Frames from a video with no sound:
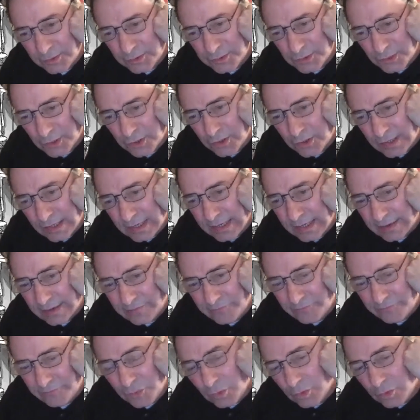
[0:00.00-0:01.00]
earlier
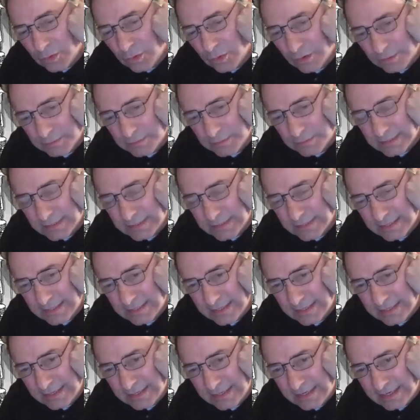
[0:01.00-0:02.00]
forms
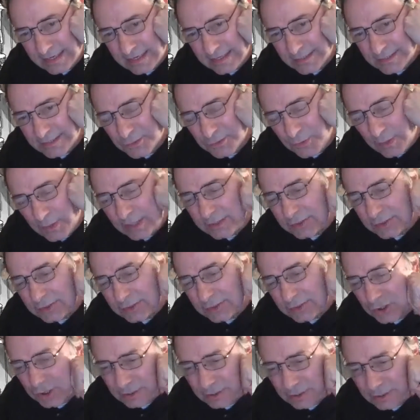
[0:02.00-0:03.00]
is
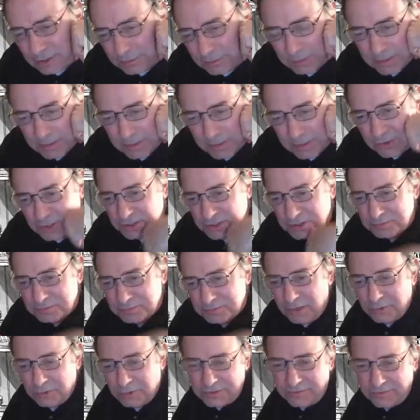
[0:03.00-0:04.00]
questionable, because
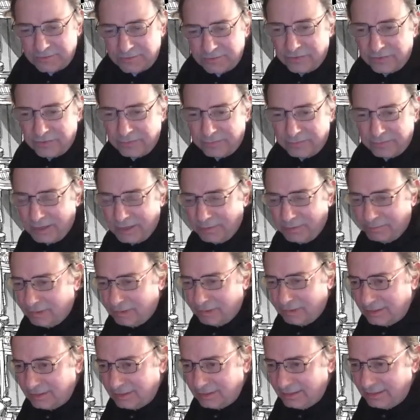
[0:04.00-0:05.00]
most of the
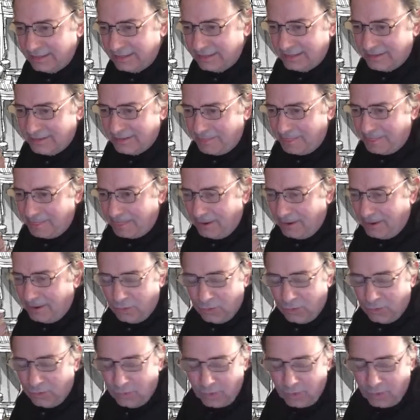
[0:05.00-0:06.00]
people
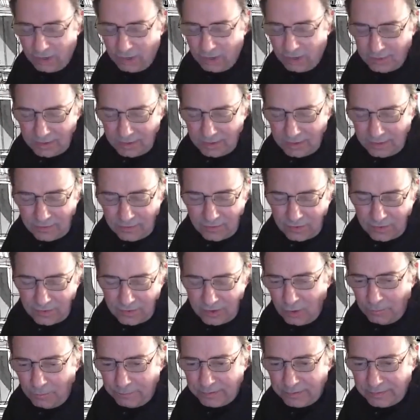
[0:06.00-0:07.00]
who
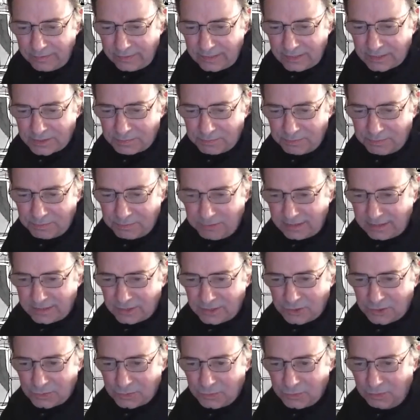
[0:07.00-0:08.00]
opened these
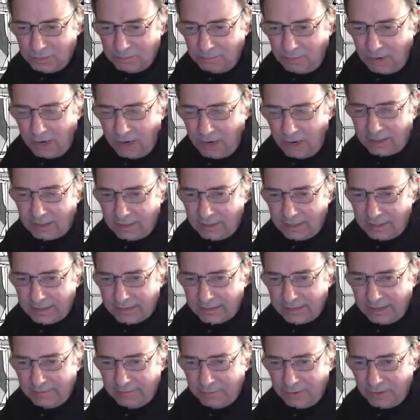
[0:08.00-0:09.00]
places were modeling
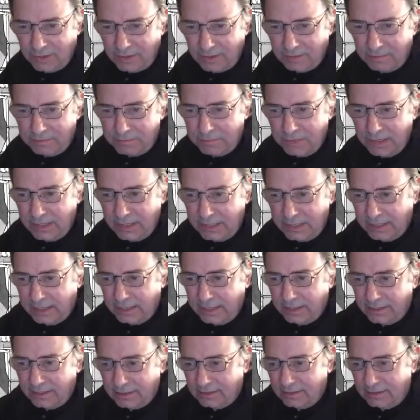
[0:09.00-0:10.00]
them on
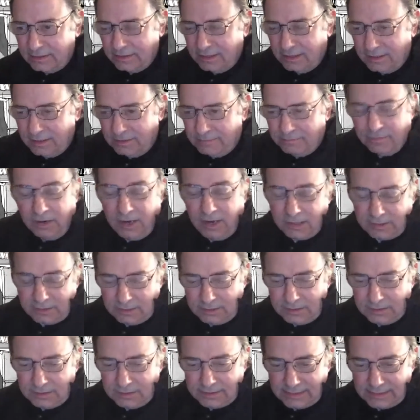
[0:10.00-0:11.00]
immediate
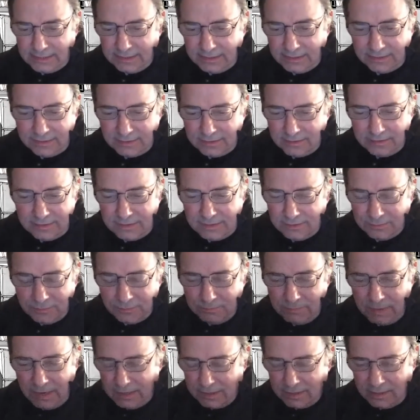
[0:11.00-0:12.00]
models, and they
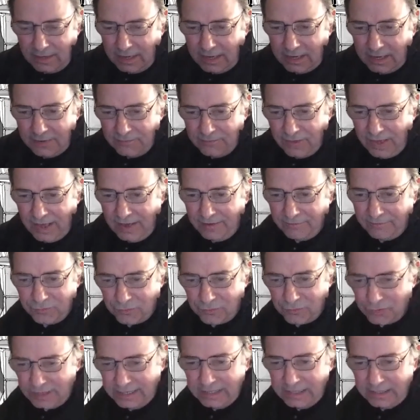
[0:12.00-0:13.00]
might not have
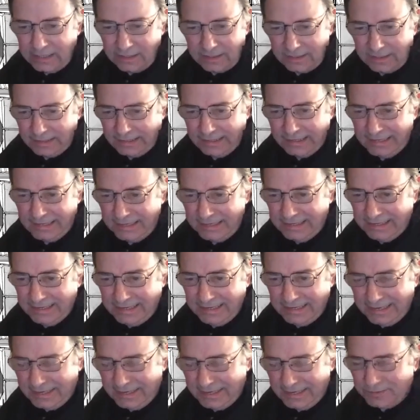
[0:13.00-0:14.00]
ever eaten
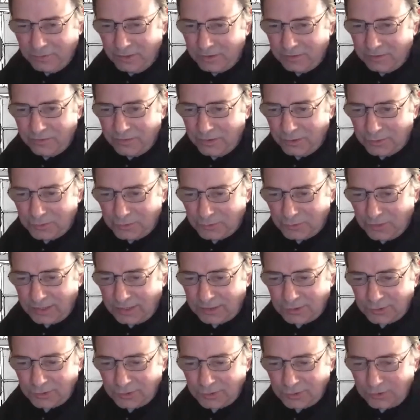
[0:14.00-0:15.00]
in one of those
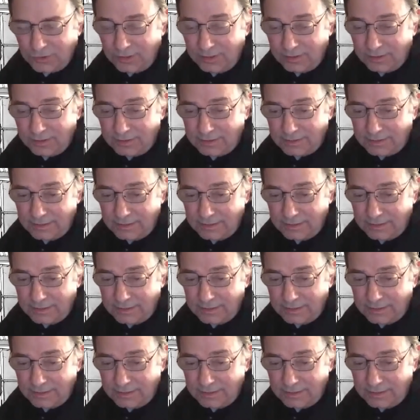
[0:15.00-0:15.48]
restaurants.